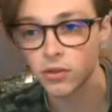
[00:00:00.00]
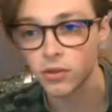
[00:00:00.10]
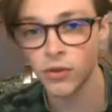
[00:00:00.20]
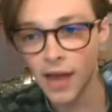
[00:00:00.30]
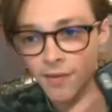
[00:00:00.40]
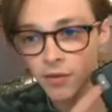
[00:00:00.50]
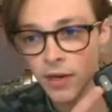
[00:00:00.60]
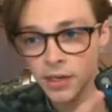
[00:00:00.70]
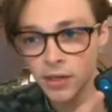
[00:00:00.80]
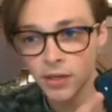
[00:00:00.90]
You have it
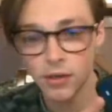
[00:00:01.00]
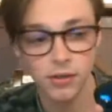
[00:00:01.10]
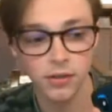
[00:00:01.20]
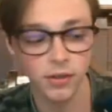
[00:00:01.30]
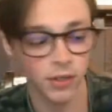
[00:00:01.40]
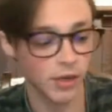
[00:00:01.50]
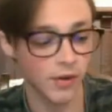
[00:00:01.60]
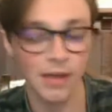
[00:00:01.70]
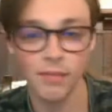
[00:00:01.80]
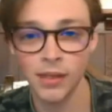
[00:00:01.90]
right here. You know
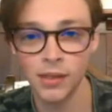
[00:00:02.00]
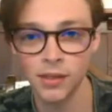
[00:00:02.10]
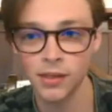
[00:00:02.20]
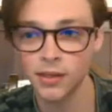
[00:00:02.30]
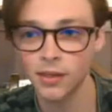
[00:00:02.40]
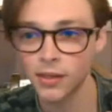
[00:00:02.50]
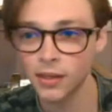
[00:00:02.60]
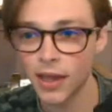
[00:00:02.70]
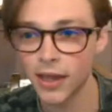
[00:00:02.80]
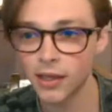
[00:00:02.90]
what I mean?
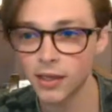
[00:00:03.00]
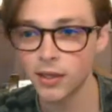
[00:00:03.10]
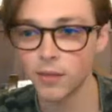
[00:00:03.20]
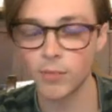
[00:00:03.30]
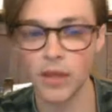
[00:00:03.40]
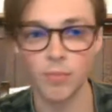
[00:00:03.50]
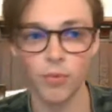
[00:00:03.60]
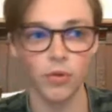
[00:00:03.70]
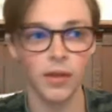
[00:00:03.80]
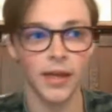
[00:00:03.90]
Like,
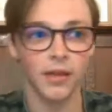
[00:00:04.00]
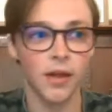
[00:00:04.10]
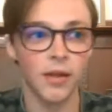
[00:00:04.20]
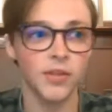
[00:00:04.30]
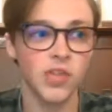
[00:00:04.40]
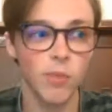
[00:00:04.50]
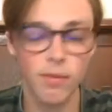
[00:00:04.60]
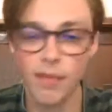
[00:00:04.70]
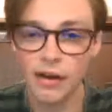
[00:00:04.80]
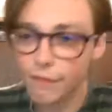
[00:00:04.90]
people, like, if someone
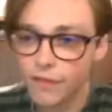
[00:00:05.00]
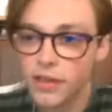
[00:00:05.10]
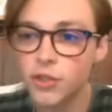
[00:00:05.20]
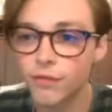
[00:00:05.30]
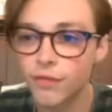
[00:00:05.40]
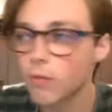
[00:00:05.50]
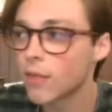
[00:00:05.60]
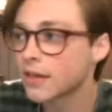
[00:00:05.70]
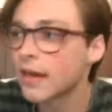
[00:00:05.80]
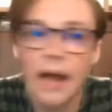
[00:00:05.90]
made a feature film
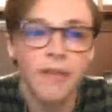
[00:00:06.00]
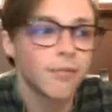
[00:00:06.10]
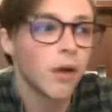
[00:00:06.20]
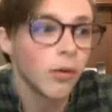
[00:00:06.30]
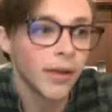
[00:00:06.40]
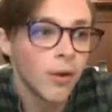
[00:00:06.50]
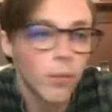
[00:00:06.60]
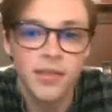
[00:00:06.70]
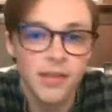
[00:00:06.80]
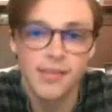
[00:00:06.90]
on an iPhone and it
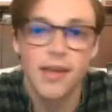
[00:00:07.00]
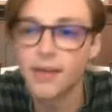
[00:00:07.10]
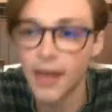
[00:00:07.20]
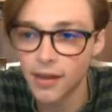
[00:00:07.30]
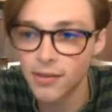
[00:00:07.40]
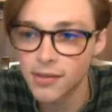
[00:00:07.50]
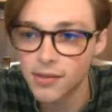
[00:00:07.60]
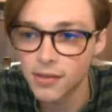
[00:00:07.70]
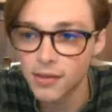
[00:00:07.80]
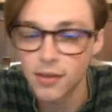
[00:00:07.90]
went to
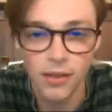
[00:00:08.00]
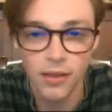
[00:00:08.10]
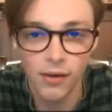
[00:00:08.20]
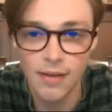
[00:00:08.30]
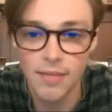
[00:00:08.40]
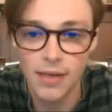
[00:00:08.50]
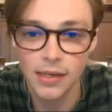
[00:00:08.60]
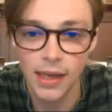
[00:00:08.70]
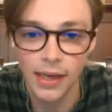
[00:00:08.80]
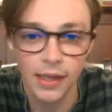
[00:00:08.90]
Sundance, you know what I
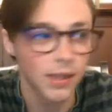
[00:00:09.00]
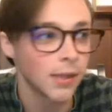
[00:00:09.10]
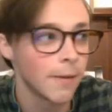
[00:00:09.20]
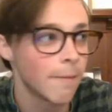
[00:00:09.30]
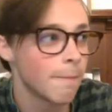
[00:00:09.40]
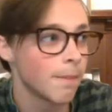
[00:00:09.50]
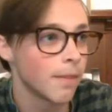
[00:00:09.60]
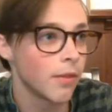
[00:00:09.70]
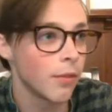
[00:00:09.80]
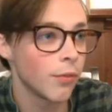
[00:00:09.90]
mean? Like,
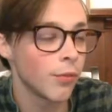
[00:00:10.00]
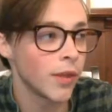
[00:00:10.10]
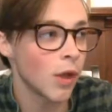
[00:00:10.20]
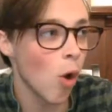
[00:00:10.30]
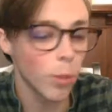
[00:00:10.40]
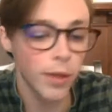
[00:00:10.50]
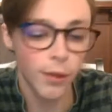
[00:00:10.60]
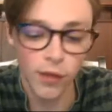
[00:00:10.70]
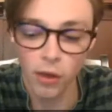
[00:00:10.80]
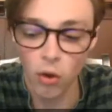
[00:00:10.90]
the only
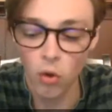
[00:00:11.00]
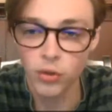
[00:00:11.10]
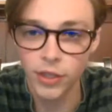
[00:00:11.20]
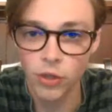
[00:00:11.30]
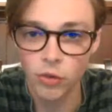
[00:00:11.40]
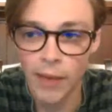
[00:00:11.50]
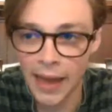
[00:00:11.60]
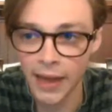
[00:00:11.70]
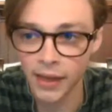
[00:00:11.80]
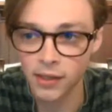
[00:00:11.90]
thing holding you
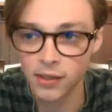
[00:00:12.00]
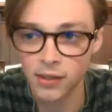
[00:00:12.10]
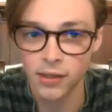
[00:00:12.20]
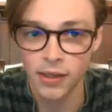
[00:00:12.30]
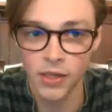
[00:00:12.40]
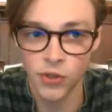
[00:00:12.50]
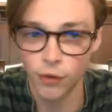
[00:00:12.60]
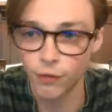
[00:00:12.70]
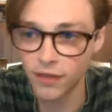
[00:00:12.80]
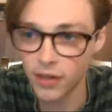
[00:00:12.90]
back is
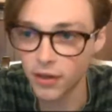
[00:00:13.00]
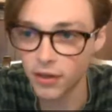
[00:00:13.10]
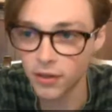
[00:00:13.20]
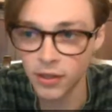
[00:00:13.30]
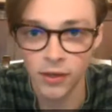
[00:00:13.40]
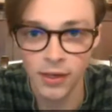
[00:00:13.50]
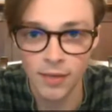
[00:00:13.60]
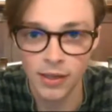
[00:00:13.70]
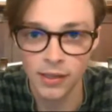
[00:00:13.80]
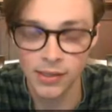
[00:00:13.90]
your fear. You know what I
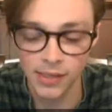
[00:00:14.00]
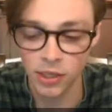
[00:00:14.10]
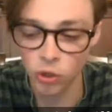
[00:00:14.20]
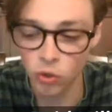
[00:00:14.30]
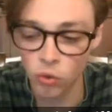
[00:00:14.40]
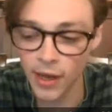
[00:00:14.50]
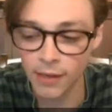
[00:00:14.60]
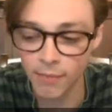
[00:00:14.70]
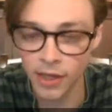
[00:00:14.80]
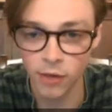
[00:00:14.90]
mean? like, you got
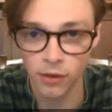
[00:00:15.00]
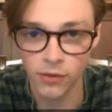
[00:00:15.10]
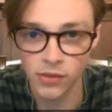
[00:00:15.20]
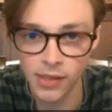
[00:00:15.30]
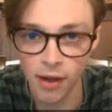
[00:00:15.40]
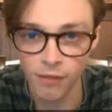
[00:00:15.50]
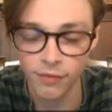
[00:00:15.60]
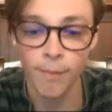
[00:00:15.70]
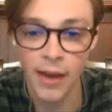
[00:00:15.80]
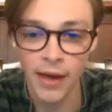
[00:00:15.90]
to make your own
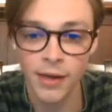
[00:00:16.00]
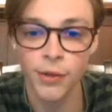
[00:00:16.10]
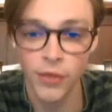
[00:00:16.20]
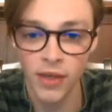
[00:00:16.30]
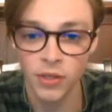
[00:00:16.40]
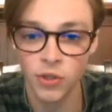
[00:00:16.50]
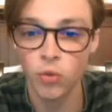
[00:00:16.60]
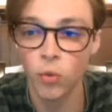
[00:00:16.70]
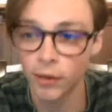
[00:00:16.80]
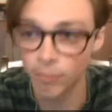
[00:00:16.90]
stuff. Make the things
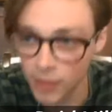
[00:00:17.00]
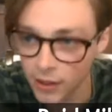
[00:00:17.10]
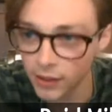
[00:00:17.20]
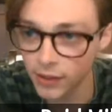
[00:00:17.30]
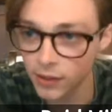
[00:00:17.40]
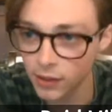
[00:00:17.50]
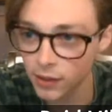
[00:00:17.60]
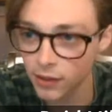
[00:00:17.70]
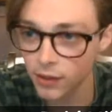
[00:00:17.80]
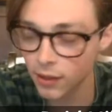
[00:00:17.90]
you want to be in.
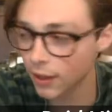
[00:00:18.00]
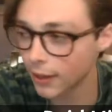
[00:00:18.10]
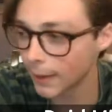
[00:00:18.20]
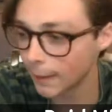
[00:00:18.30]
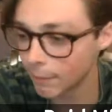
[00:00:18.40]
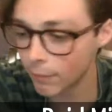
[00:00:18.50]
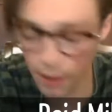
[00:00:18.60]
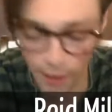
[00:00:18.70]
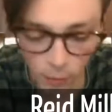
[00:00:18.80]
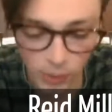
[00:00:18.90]

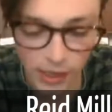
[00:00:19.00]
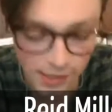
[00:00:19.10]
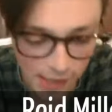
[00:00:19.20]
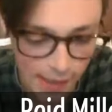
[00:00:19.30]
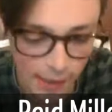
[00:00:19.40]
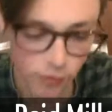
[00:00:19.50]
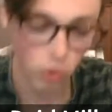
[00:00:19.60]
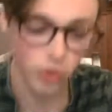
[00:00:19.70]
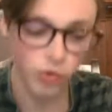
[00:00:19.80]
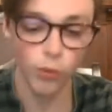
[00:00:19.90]
And when I say that, of
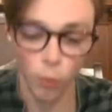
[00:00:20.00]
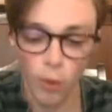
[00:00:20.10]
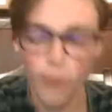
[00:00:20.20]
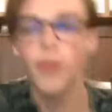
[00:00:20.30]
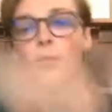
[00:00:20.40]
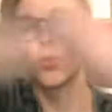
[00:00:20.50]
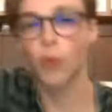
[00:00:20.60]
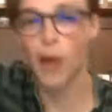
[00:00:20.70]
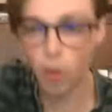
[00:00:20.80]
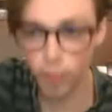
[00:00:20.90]
course, within the
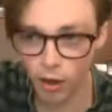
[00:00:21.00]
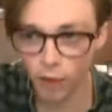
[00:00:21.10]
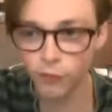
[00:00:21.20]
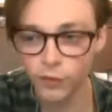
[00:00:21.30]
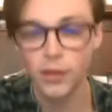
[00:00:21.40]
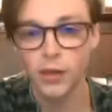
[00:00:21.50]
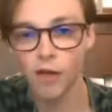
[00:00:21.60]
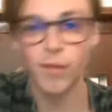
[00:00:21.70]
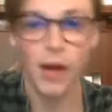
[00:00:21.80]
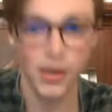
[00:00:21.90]
realm of
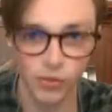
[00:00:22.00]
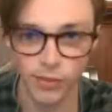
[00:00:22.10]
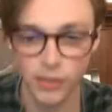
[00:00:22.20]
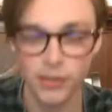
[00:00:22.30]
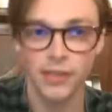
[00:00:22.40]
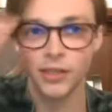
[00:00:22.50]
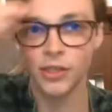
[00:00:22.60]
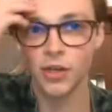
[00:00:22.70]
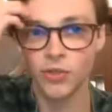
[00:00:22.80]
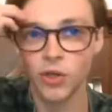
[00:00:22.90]
possibility,
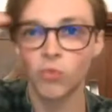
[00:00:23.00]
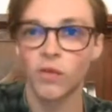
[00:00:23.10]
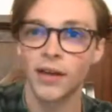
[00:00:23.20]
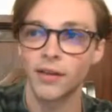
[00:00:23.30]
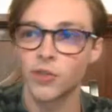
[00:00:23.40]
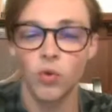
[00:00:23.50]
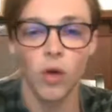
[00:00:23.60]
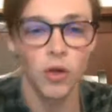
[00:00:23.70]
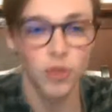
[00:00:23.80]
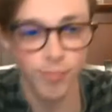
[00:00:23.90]
don't write a
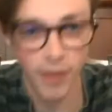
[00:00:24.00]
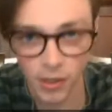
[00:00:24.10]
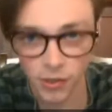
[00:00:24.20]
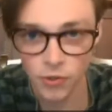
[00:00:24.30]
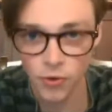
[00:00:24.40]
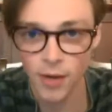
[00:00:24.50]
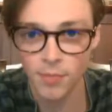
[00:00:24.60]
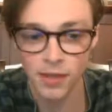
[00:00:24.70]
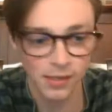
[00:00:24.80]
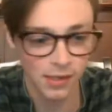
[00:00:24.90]
200-page
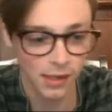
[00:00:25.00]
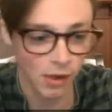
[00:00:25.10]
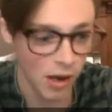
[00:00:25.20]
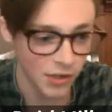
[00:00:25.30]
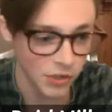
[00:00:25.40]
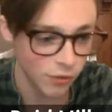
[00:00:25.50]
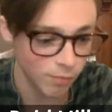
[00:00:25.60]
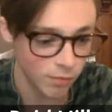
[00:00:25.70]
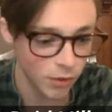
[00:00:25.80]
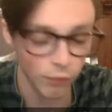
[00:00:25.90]
script that's going to cost you,
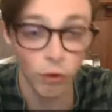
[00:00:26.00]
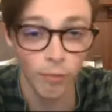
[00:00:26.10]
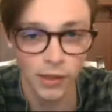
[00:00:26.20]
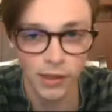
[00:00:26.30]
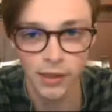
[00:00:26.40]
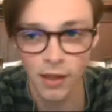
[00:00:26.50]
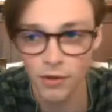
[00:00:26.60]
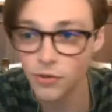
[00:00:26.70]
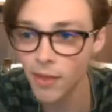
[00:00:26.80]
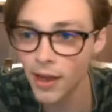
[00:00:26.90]
$4 million
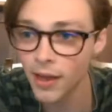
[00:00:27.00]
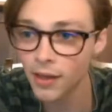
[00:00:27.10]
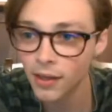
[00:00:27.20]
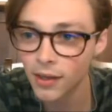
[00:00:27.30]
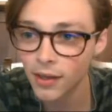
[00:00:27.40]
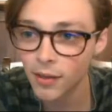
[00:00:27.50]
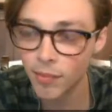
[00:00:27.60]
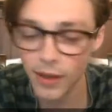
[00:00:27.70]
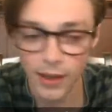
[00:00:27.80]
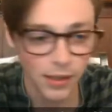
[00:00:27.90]
to make.
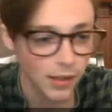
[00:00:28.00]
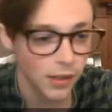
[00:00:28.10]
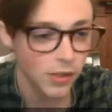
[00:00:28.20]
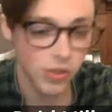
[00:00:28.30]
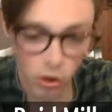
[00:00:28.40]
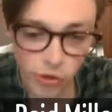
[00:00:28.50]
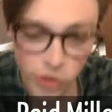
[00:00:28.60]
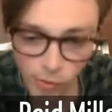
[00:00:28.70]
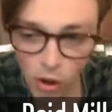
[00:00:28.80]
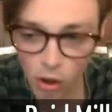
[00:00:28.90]
But start
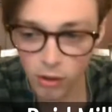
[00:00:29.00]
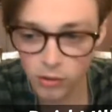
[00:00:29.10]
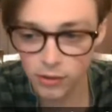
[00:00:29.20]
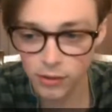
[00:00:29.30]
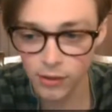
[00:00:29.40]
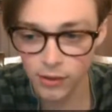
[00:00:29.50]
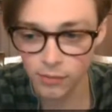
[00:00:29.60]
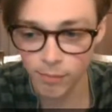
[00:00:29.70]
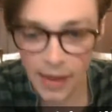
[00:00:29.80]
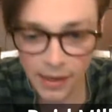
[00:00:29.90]
small.
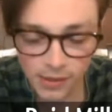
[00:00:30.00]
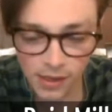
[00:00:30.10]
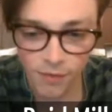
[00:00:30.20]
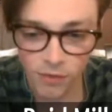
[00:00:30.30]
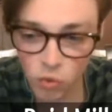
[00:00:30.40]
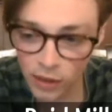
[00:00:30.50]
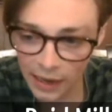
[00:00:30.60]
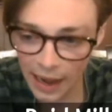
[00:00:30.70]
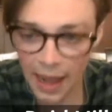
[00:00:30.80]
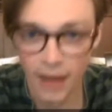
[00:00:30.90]
Make stuff you want
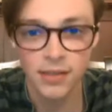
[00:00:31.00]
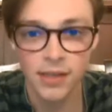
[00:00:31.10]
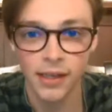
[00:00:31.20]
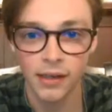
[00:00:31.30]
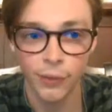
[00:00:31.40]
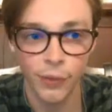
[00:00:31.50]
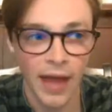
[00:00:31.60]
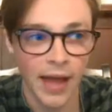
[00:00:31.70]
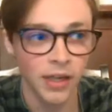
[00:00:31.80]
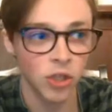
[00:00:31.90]
to act in
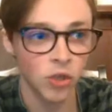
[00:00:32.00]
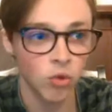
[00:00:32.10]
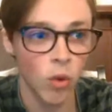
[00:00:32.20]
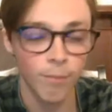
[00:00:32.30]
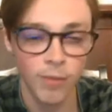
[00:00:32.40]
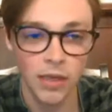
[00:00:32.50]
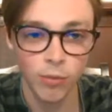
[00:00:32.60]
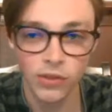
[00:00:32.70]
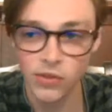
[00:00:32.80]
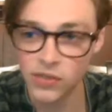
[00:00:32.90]
that you want
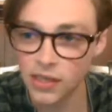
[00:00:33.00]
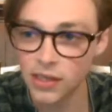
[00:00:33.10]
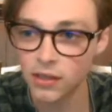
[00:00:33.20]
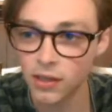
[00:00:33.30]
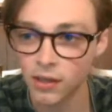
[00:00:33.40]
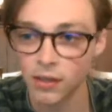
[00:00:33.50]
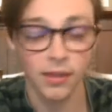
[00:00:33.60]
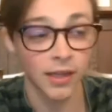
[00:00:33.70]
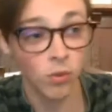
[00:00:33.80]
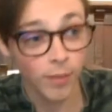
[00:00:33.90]
people to see,
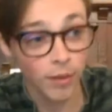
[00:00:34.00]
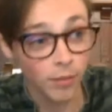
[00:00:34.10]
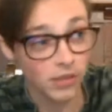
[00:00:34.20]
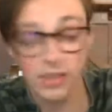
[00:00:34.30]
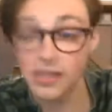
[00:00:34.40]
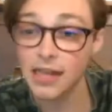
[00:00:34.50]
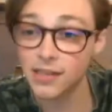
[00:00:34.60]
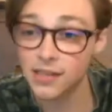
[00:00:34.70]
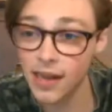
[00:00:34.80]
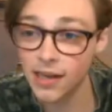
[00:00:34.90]
that
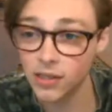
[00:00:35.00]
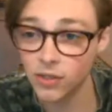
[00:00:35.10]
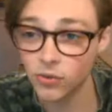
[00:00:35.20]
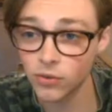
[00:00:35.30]
side of you.